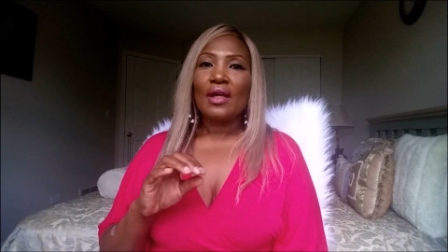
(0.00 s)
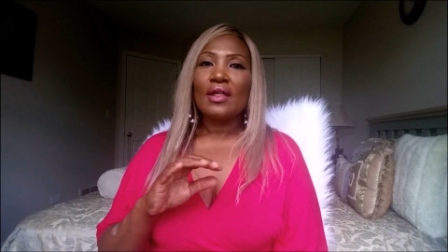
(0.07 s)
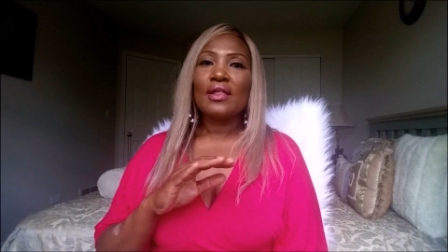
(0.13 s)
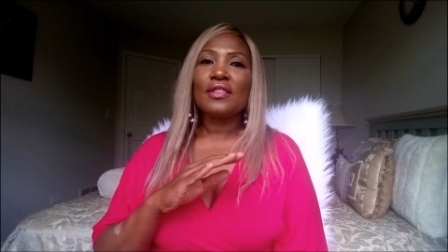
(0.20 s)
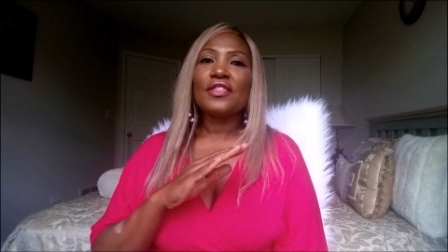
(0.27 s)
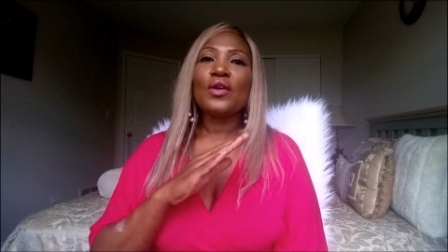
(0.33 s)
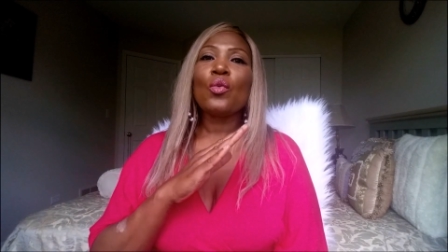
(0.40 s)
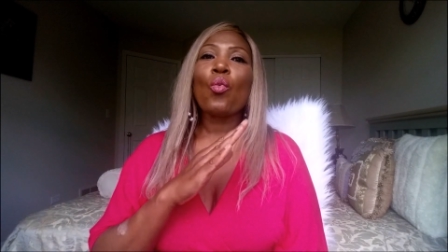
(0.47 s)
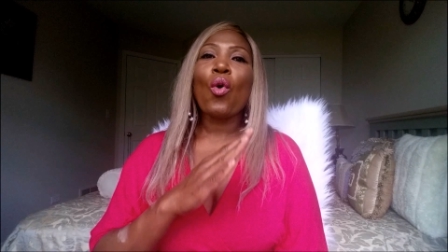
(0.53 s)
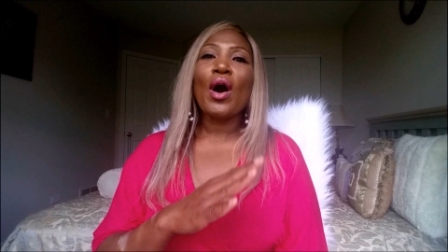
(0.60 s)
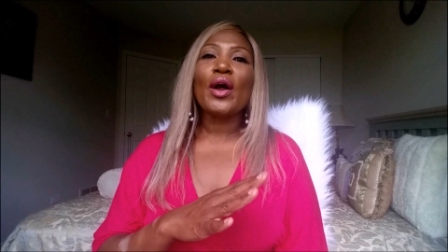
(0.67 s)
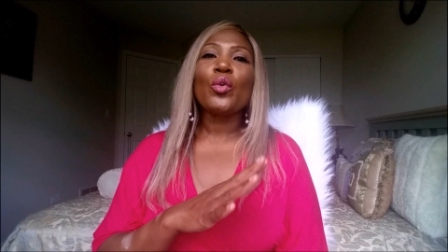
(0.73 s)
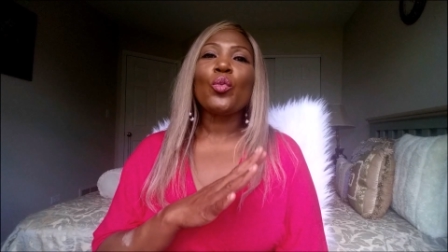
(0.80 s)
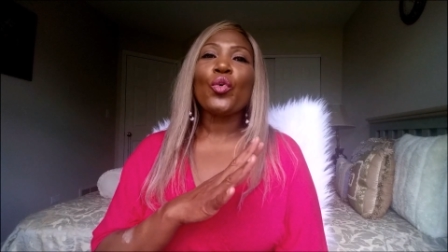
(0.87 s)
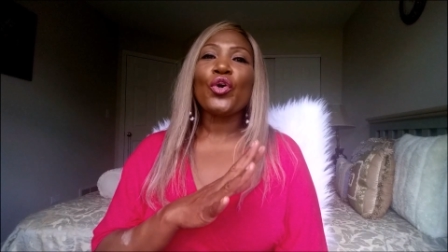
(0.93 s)
the
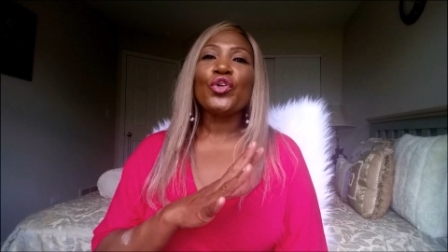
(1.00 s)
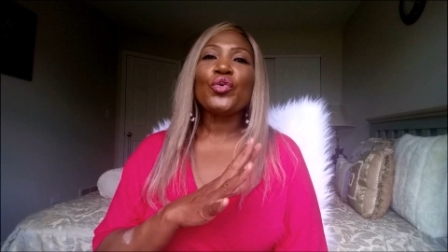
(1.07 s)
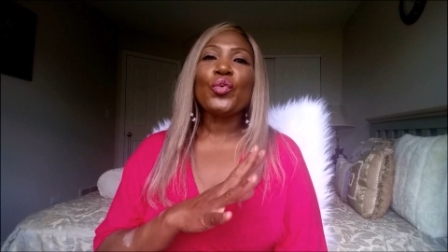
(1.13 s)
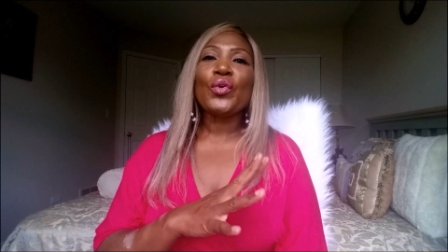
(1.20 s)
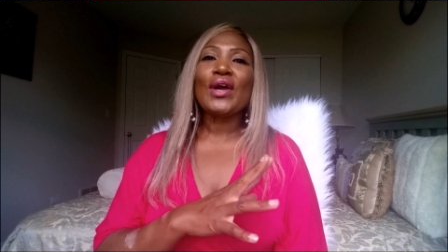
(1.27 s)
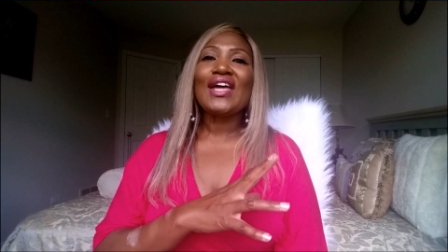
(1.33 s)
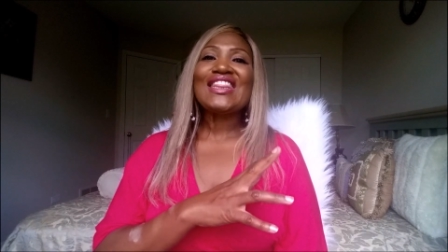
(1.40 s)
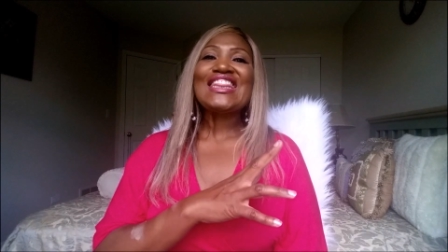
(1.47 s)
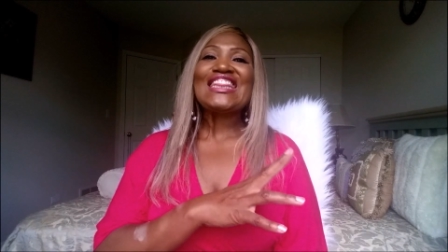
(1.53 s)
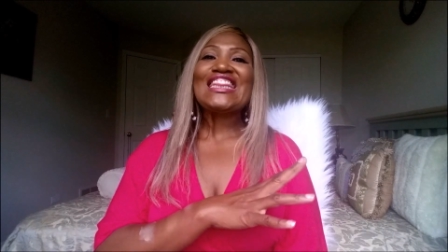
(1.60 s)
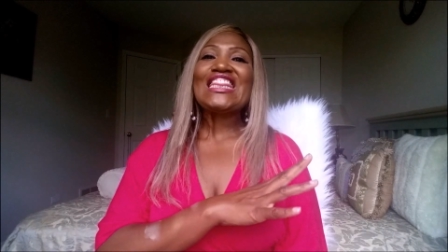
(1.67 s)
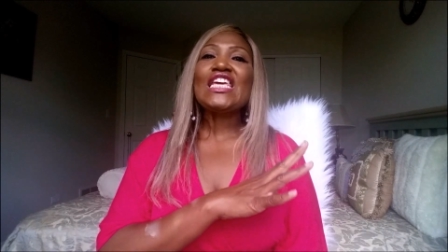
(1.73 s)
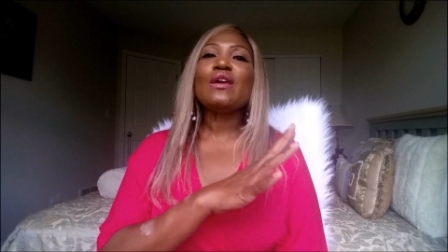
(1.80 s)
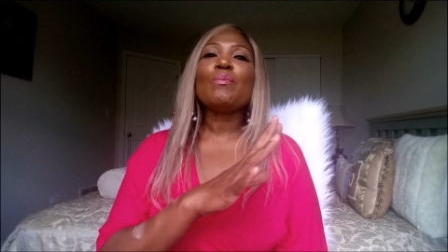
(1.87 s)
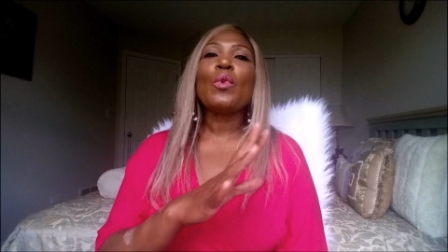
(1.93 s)
one where you get
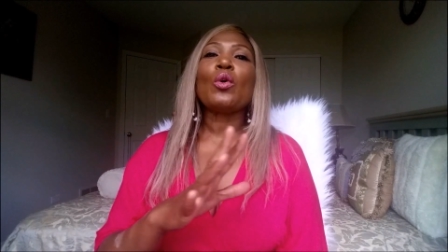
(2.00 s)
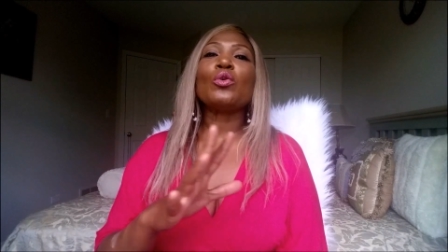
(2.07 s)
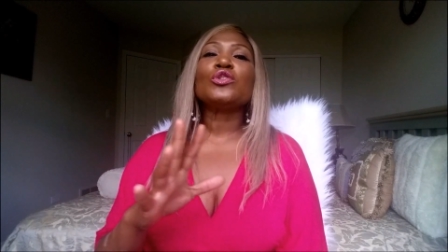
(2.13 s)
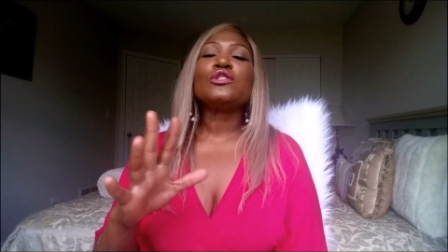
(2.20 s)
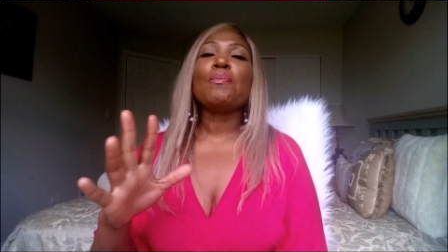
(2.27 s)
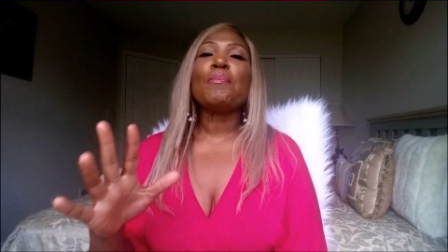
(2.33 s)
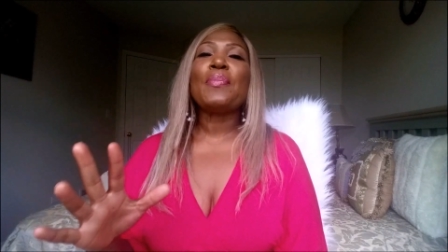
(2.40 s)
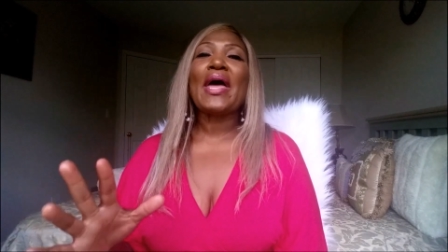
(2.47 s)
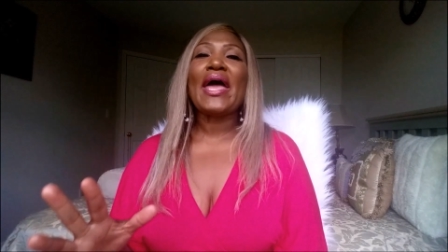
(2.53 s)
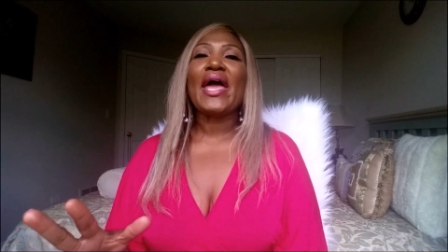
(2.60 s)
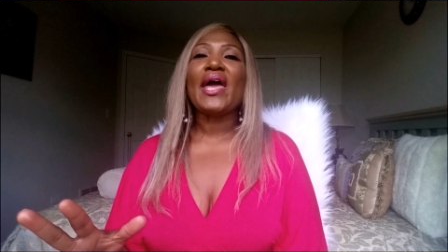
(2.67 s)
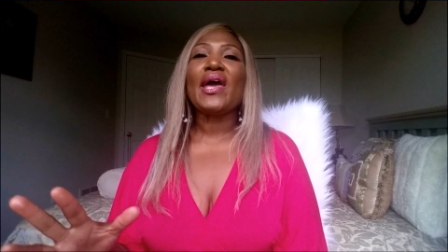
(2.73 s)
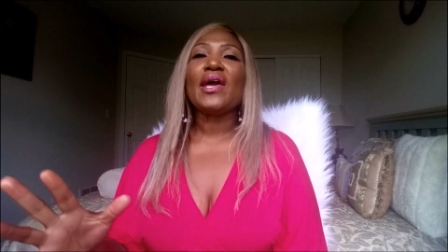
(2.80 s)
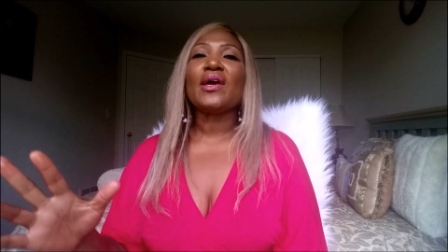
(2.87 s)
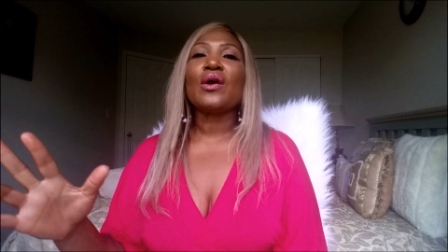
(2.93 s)
the most
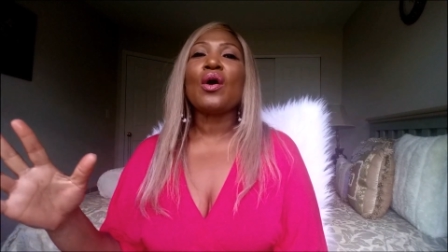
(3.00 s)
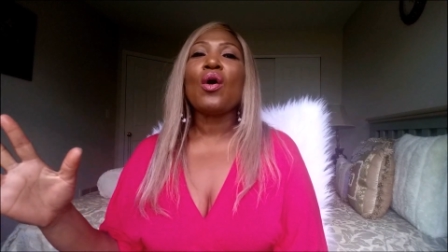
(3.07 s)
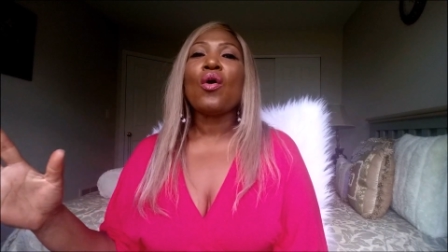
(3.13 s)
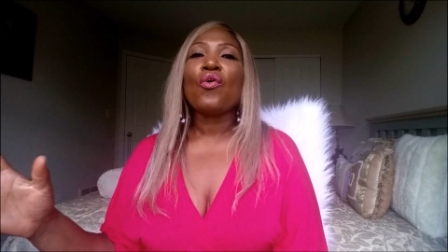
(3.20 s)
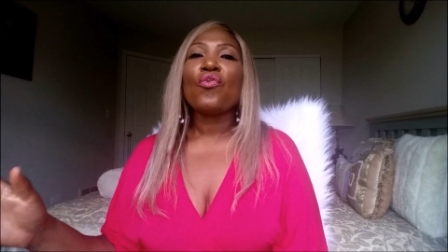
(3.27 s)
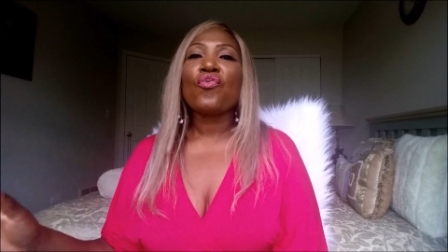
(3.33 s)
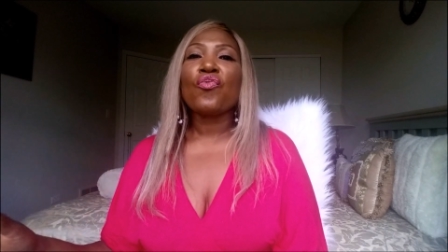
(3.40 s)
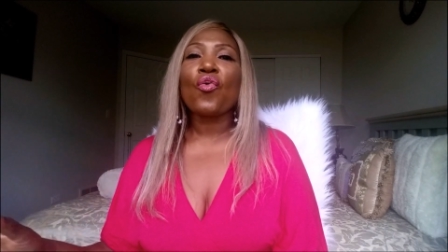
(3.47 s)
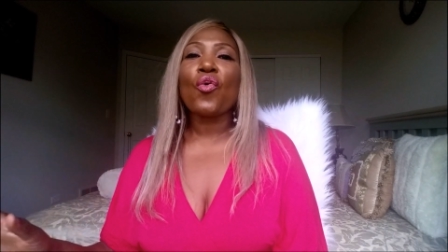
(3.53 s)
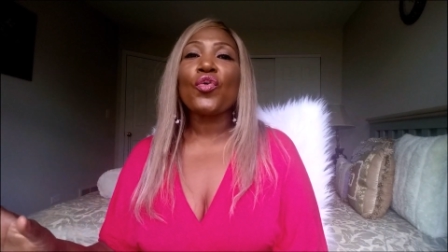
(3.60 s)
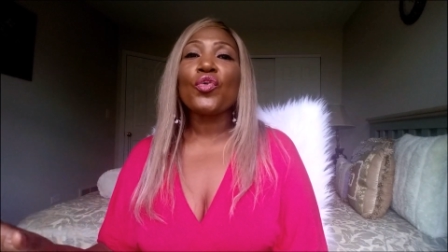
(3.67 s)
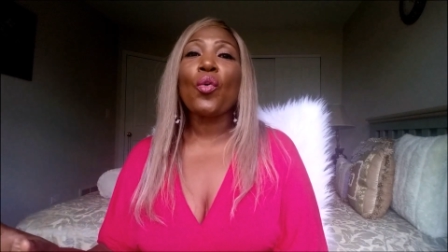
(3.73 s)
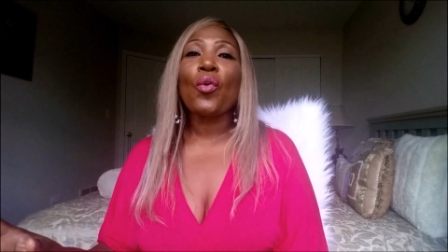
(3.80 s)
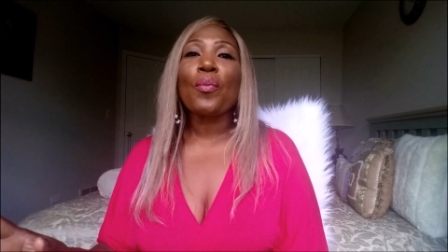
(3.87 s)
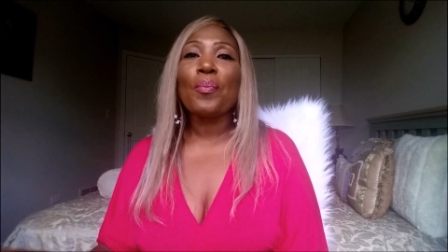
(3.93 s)
bang for
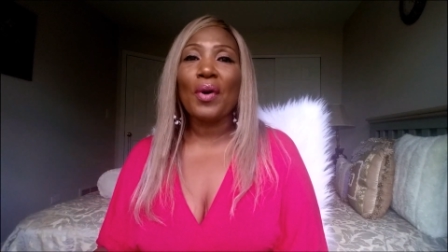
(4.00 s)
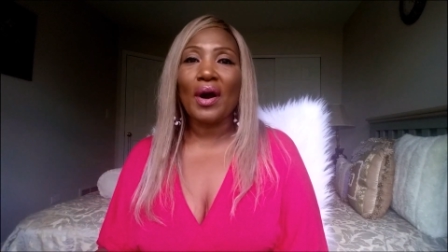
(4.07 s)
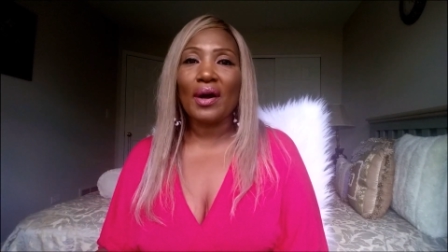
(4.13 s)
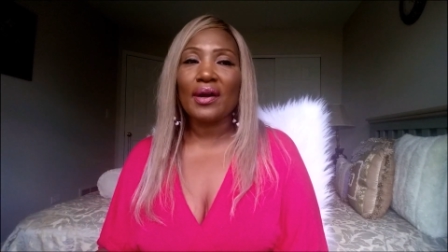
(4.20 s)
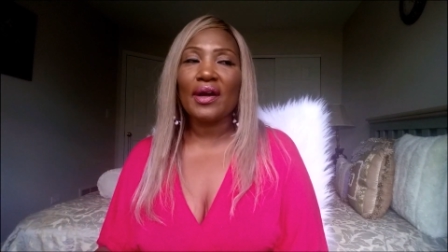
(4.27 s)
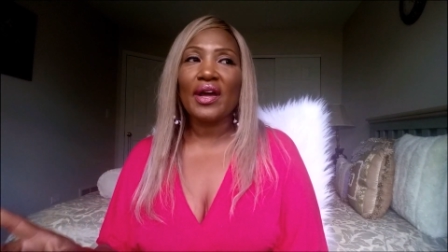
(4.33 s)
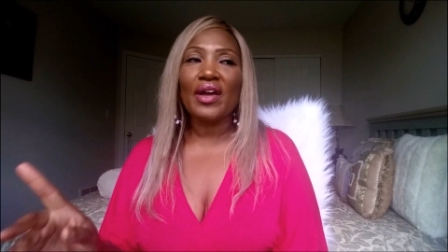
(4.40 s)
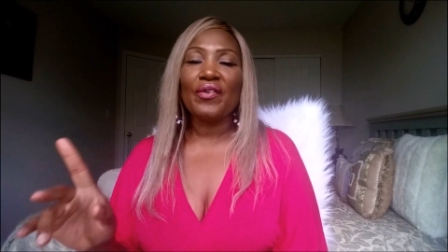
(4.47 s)
your buck.